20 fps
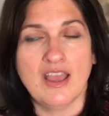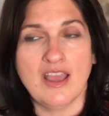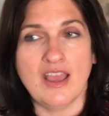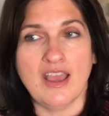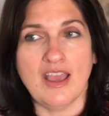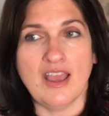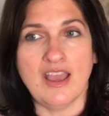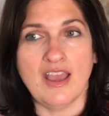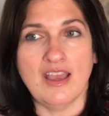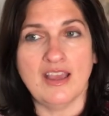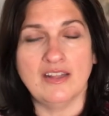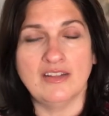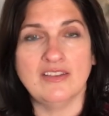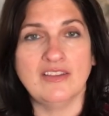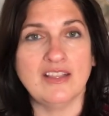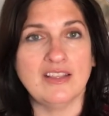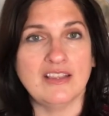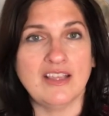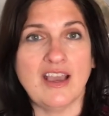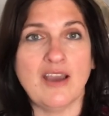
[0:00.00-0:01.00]
and
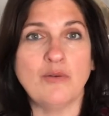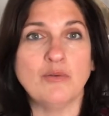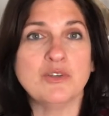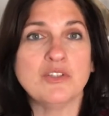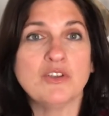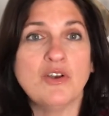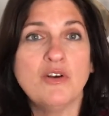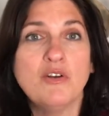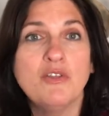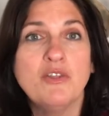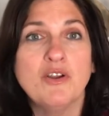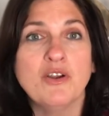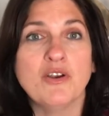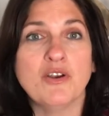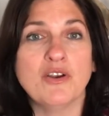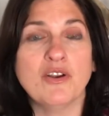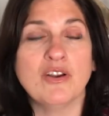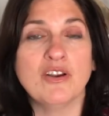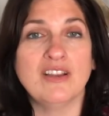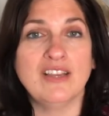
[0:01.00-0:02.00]
that that was all
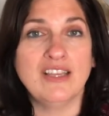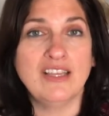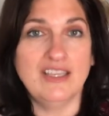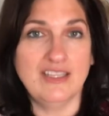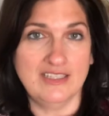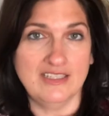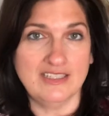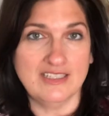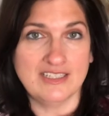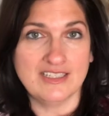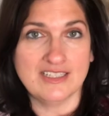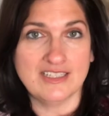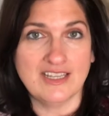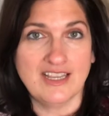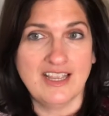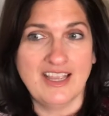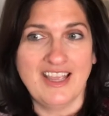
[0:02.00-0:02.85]
there is.